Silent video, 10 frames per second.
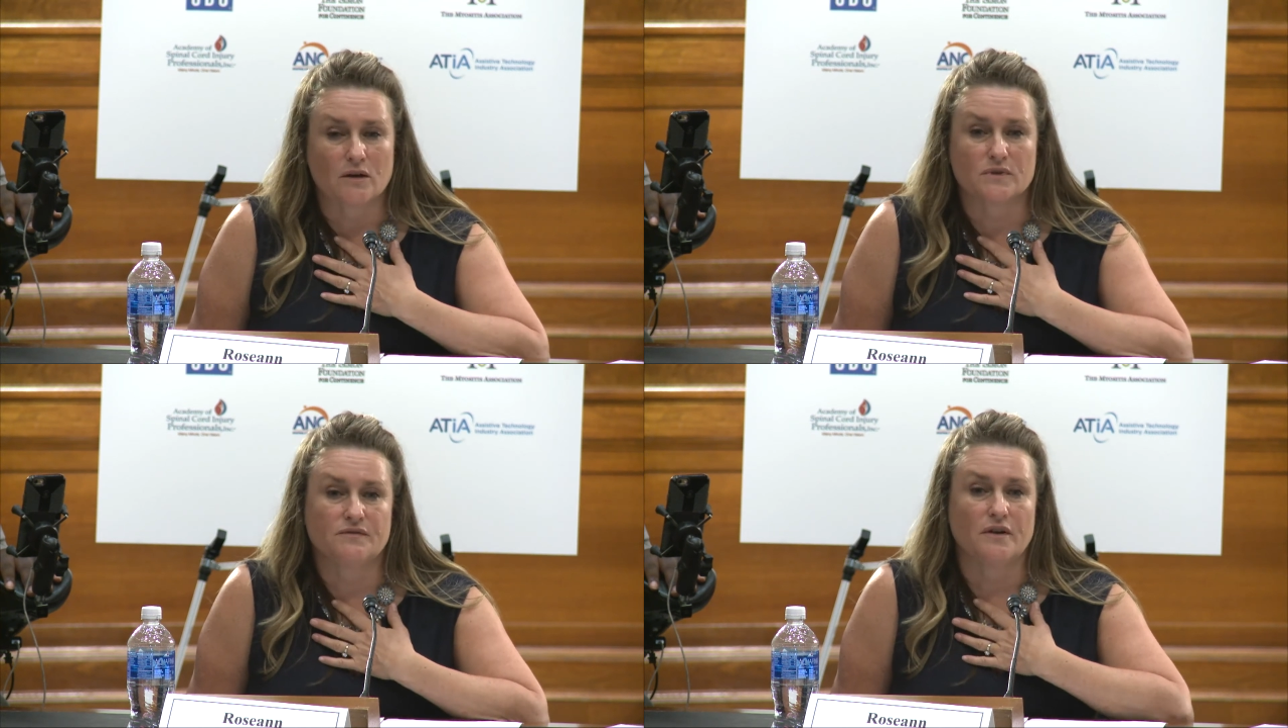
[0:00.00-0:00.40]

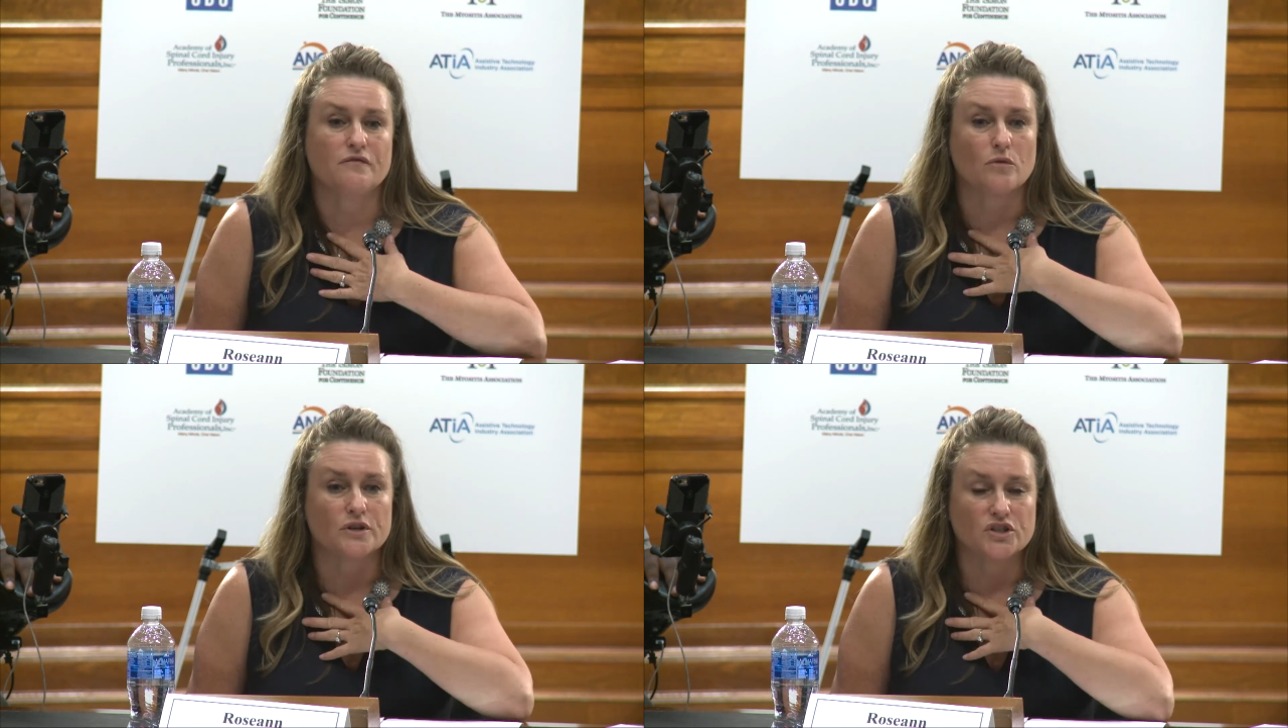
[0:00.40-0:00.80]
was very
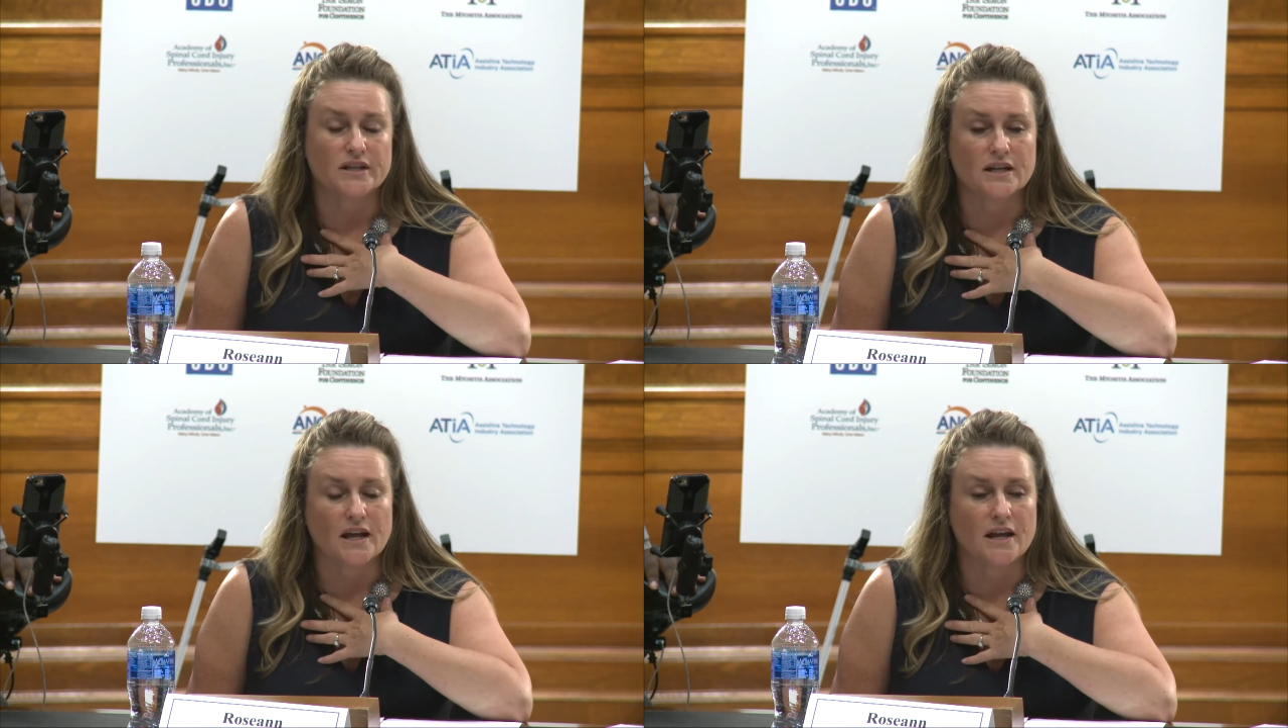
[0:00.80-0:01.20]

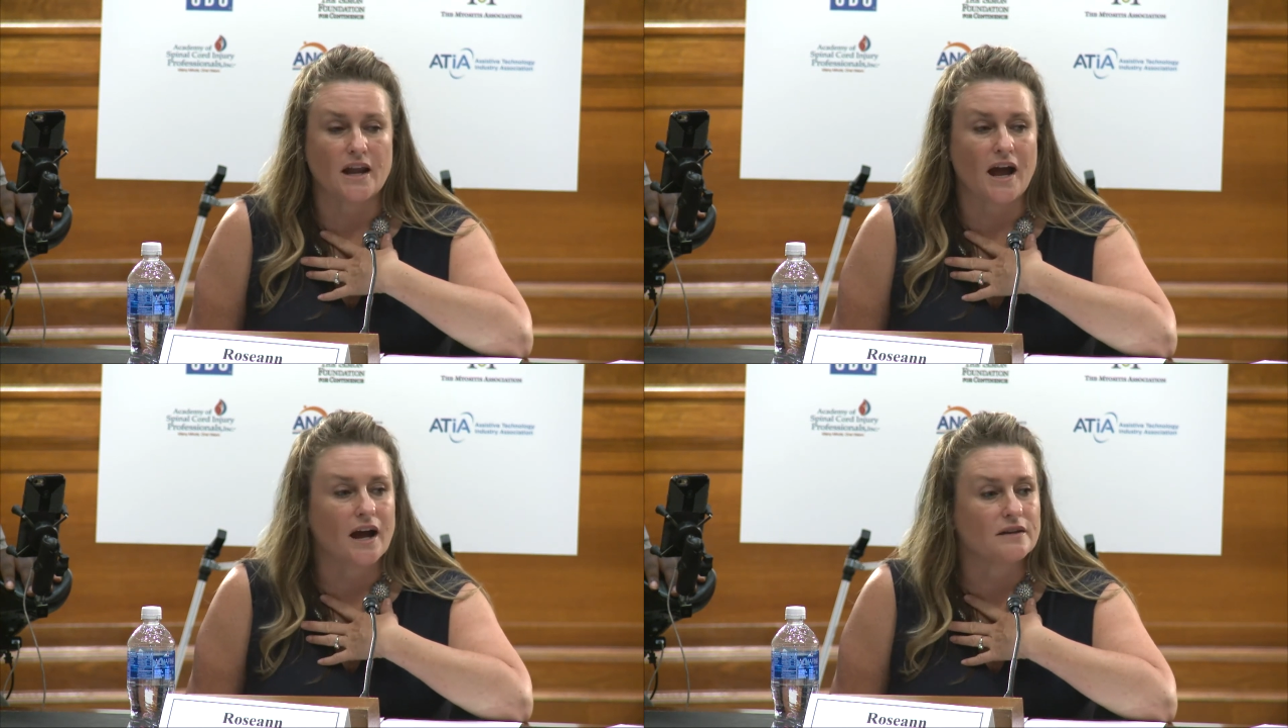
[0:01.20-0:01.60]
fortunate and
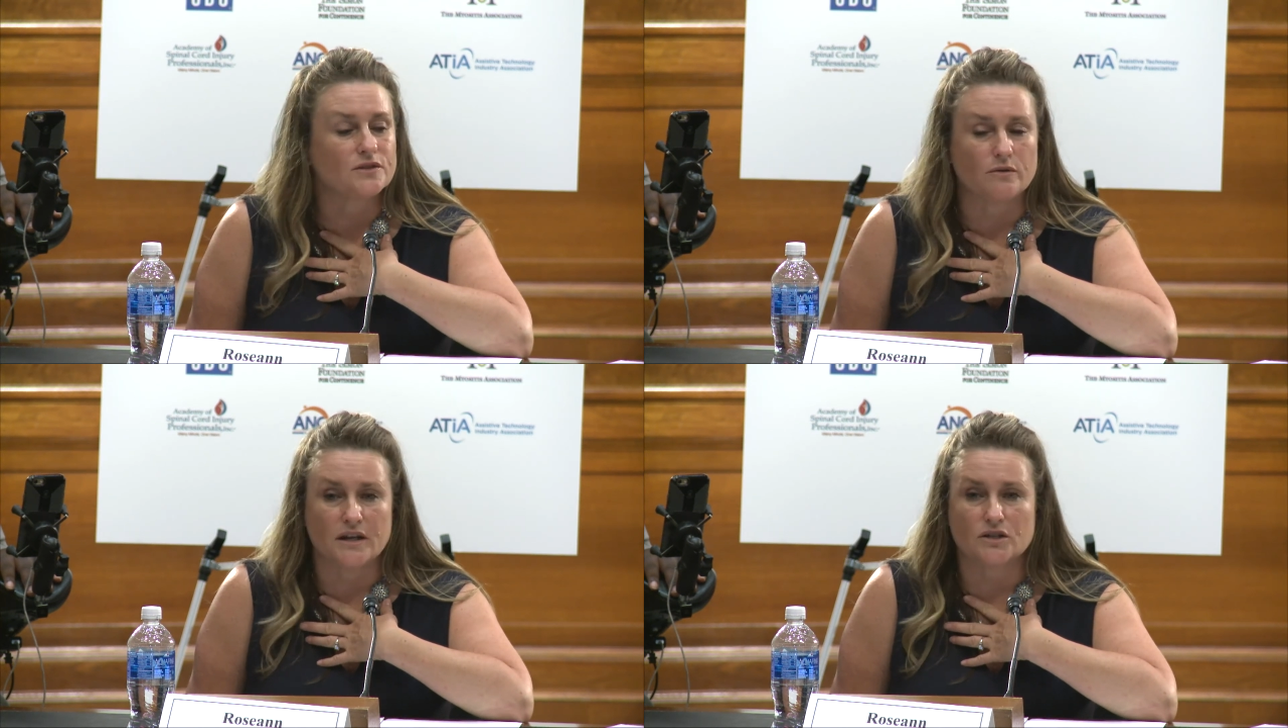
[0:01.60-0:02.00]
had
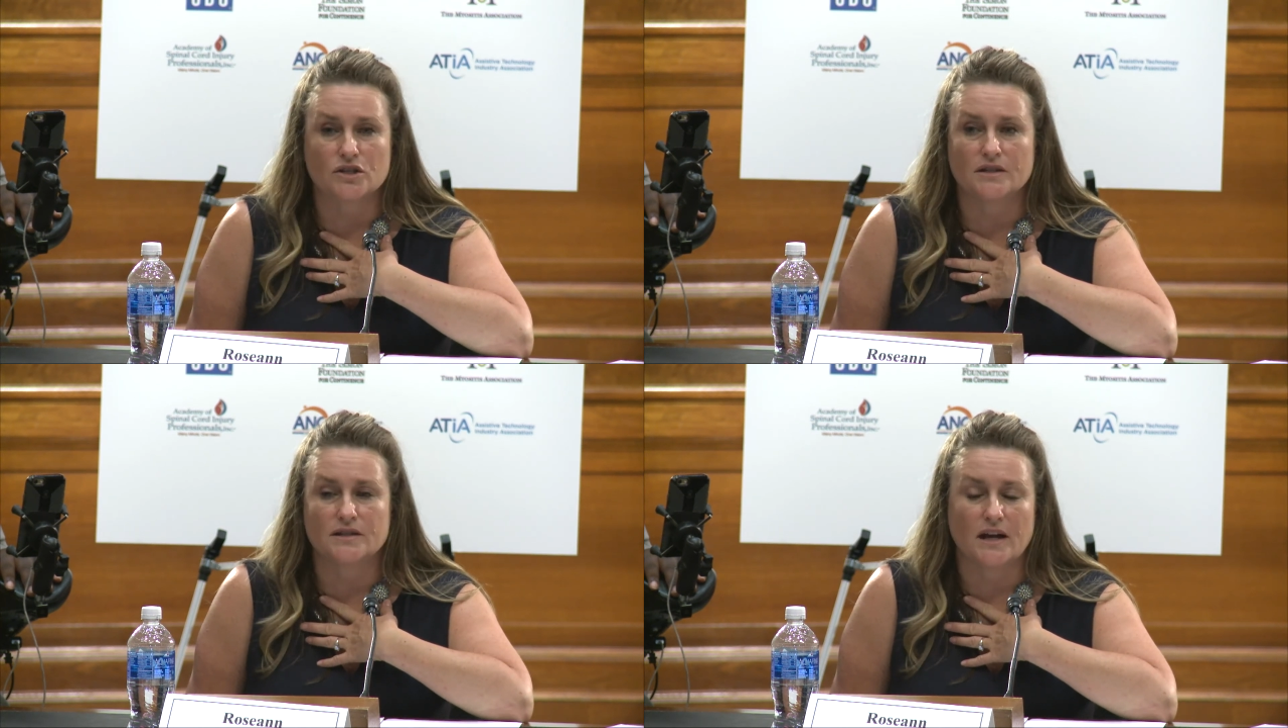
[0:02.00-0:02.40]
donations,